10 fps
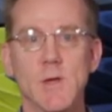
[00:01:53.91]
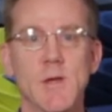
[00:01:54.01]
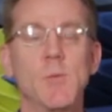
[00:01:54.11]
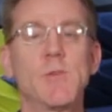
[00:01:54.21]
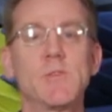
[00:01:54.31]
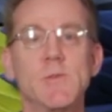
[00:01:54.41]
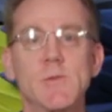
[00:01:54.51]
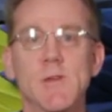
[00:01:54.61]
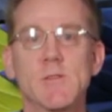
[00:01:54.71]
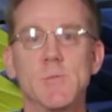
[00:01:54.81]
to help us do
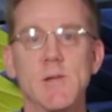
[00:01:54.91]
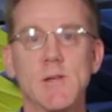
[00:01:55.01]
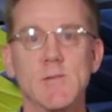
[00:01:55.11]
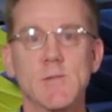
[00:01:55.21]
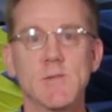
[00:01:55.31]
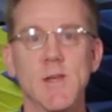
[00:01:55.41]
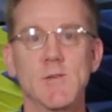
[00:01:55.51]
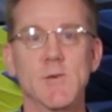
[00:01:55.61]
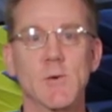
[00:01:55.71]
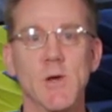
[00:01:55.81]
things many of us
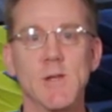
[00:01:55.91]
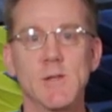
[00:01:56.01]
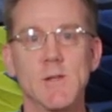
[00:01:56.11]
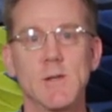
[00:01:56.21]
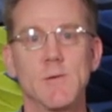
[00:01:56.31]
take for granted.